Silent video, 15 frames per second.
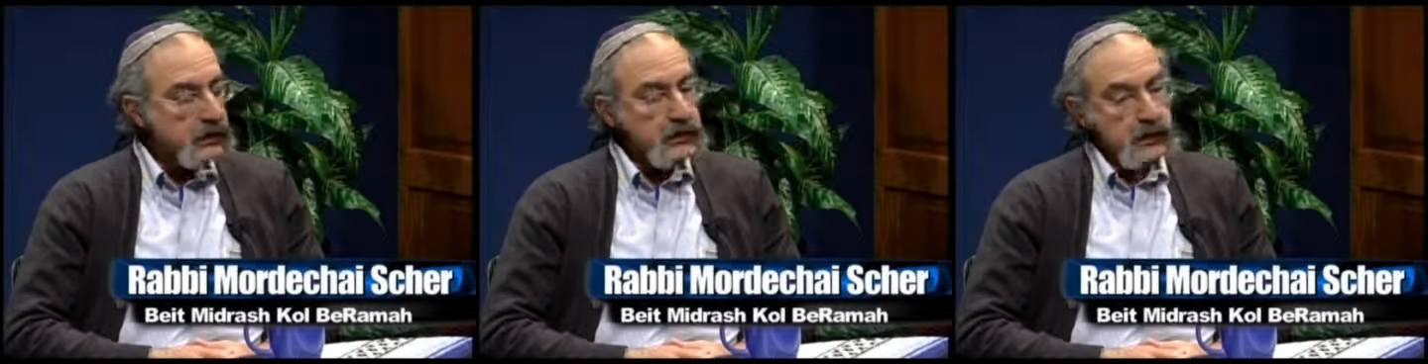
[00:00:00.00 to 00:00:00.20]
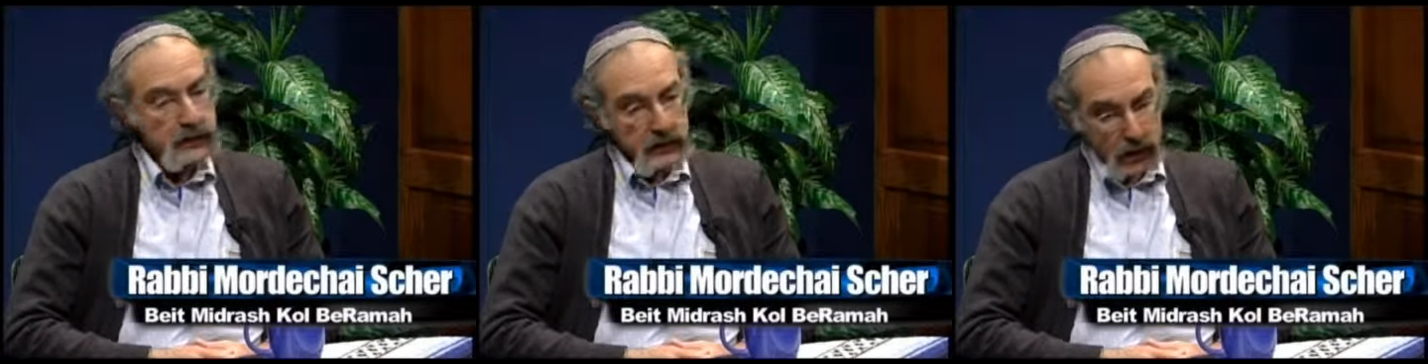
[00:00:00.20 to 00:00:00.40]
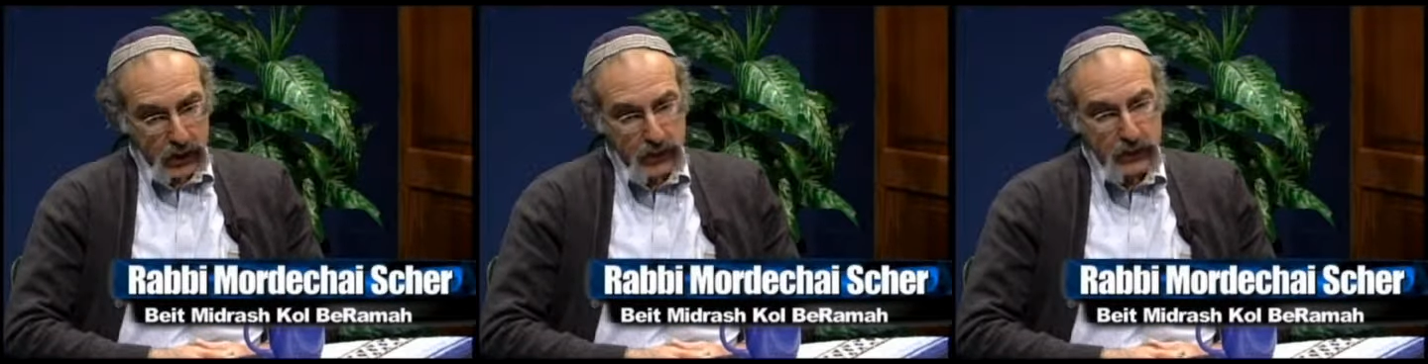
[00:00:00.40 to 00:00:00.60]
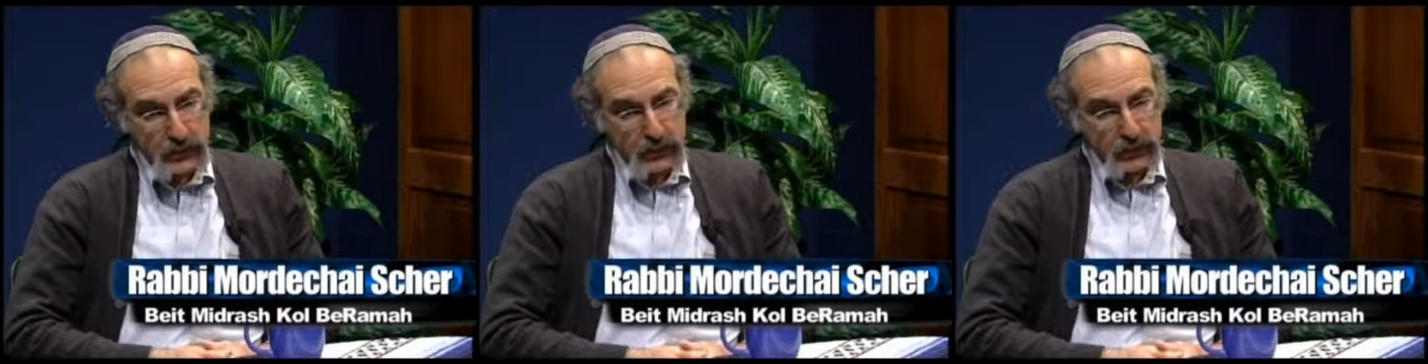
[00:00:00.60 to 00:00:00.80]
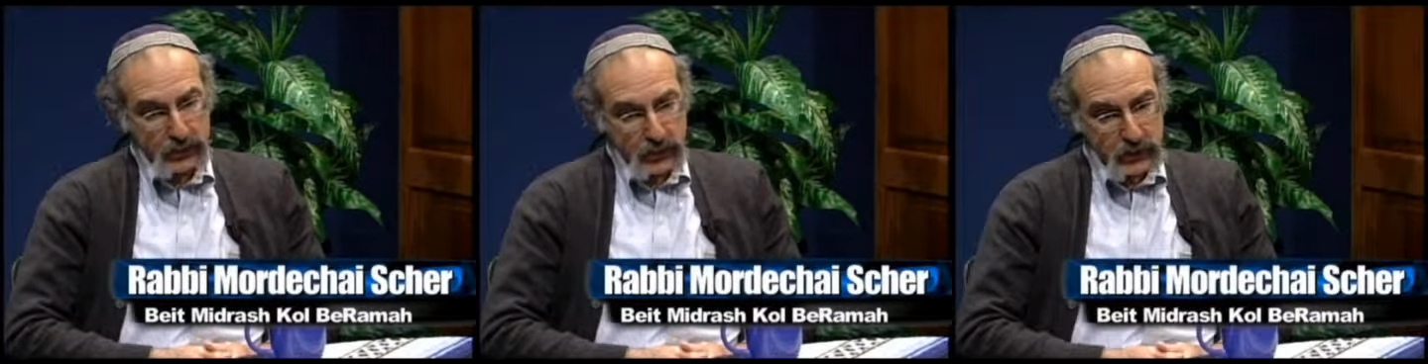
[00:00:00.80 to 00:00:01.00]
Natan
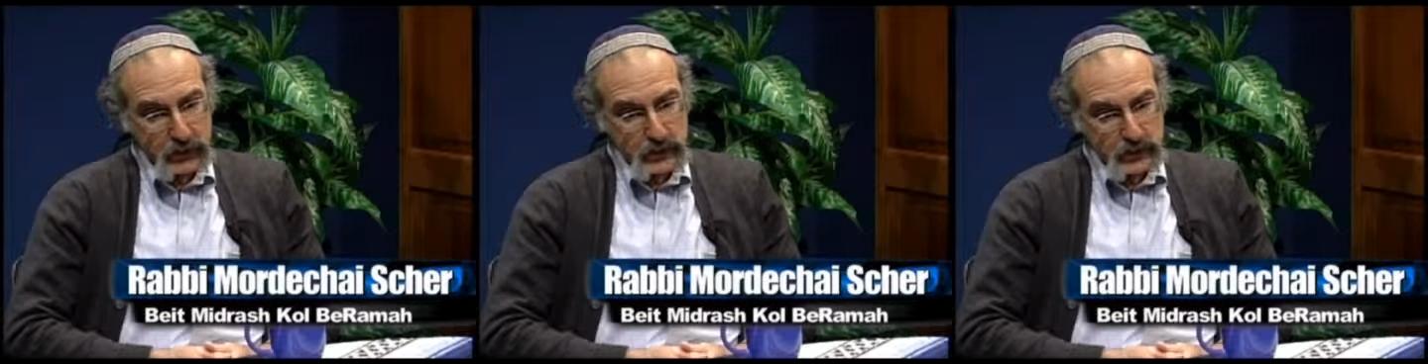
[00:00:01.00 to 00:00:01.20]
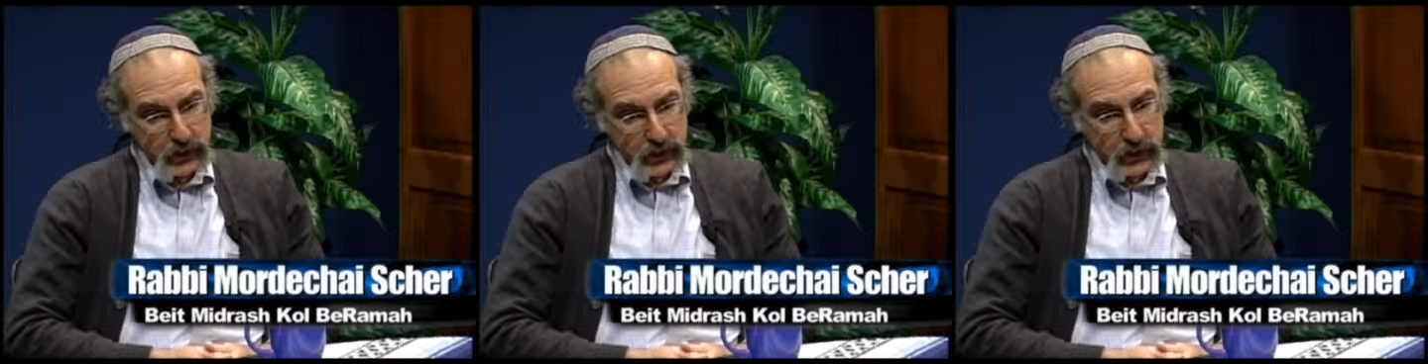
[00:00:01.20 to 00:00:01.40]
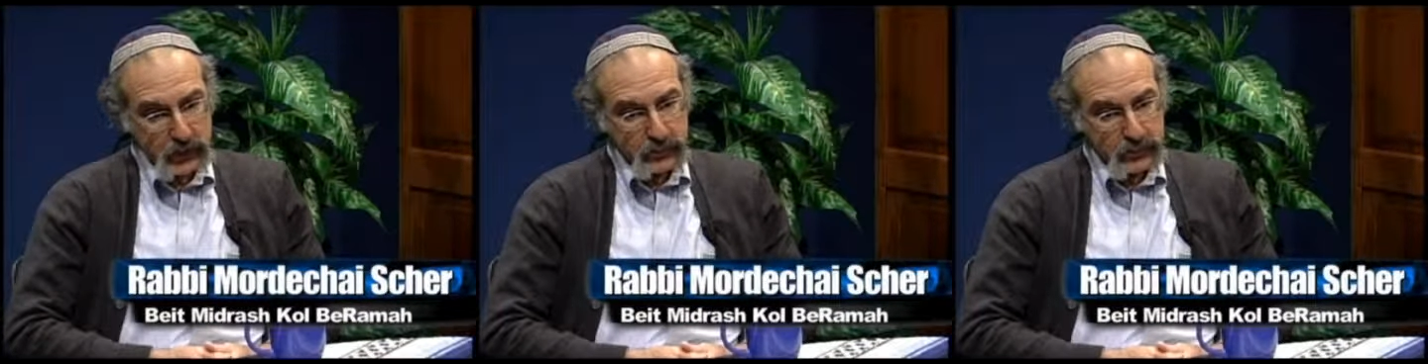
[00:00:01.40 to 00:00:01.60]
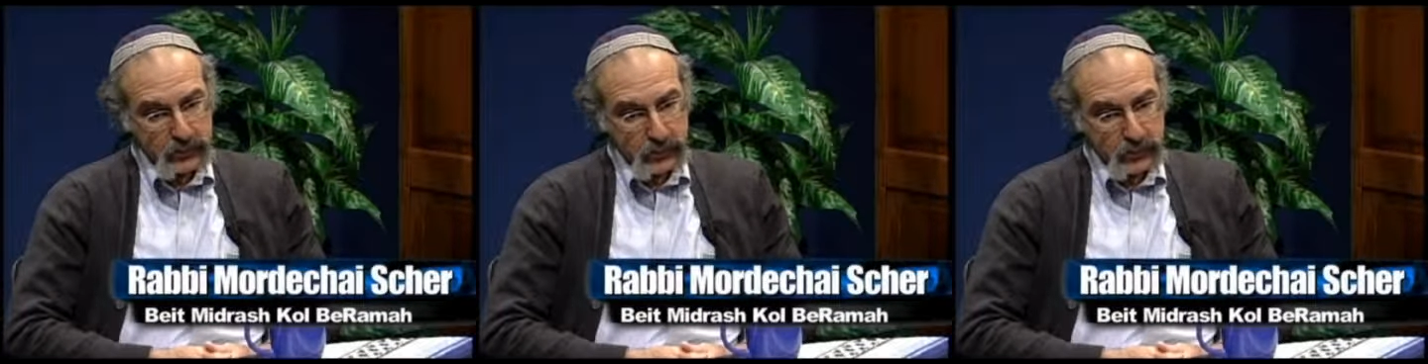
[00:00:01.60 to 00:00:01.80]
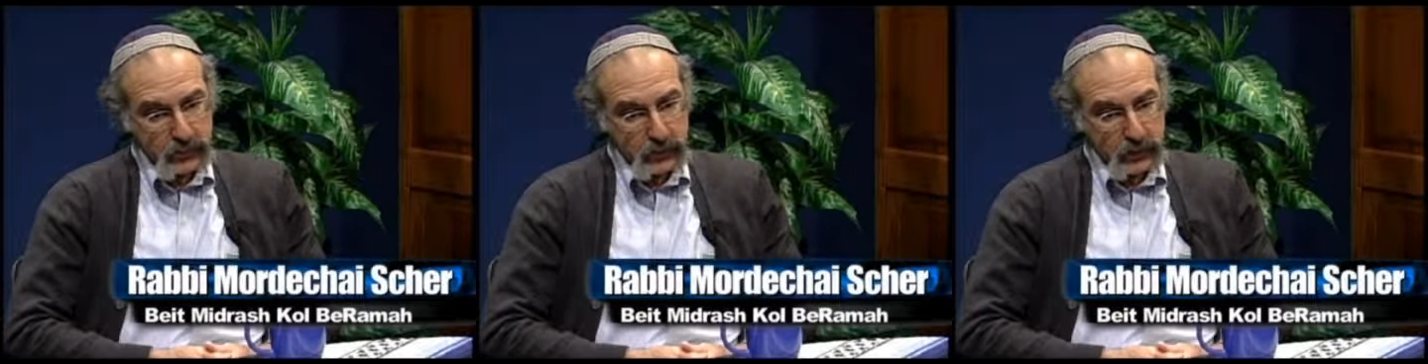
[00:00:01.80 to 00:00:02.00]
HaNavi does not have his
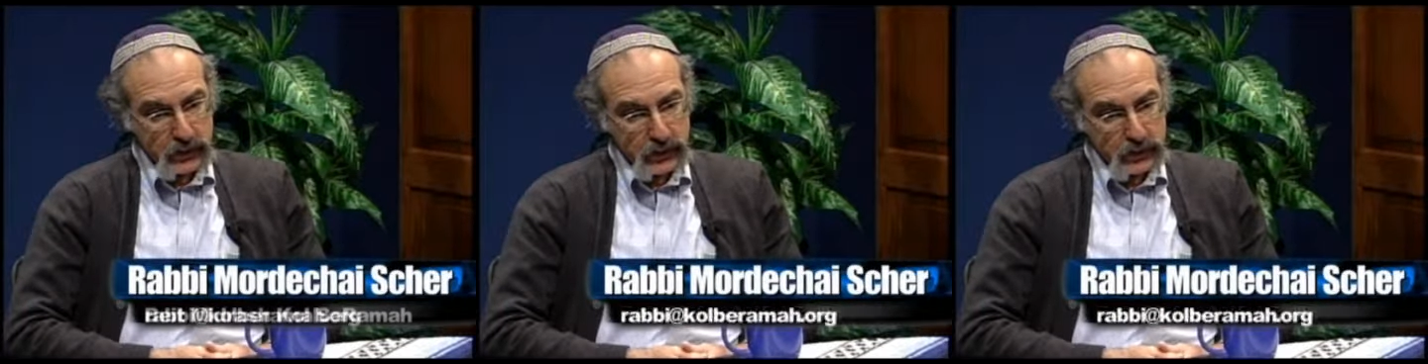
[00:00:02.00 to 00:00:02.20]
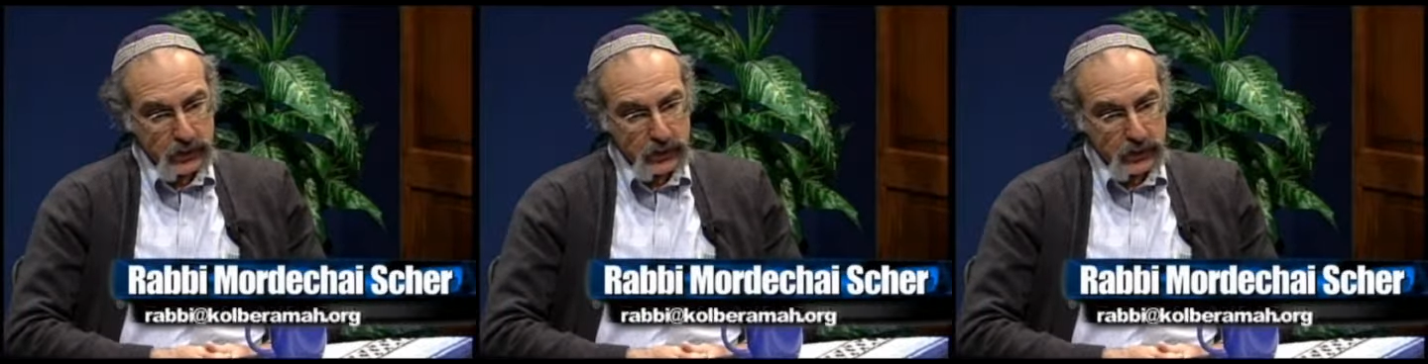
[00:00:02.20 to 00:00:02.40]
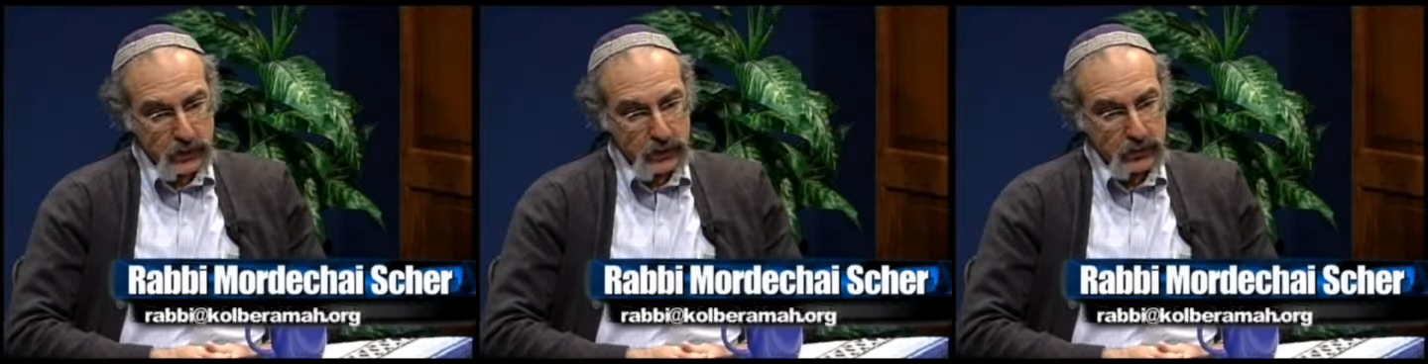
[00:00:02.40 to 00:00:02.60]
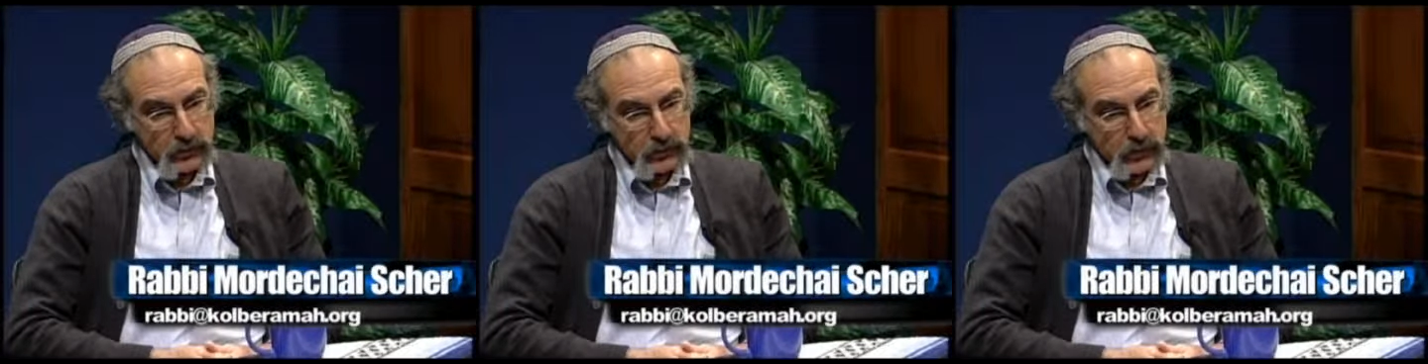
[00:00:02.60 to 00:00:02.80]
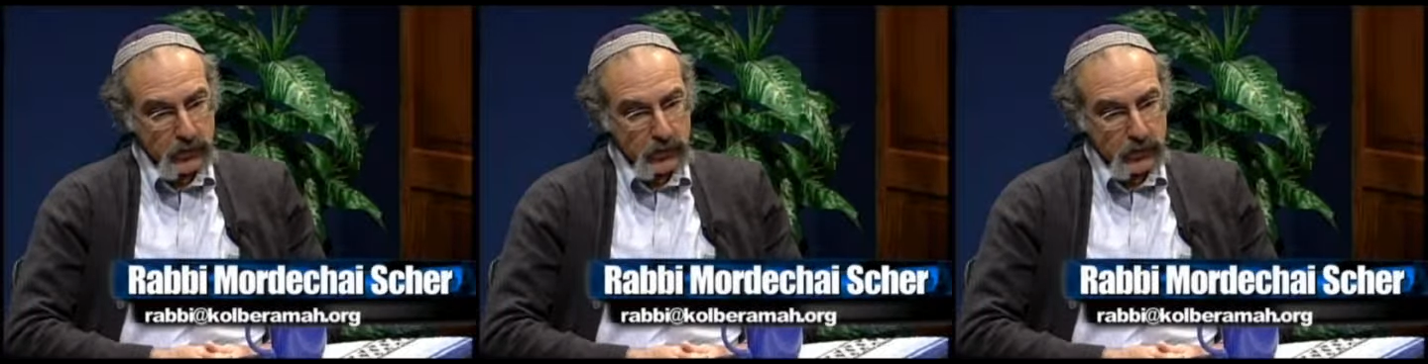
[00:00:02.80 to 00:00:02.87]
own book, that's true.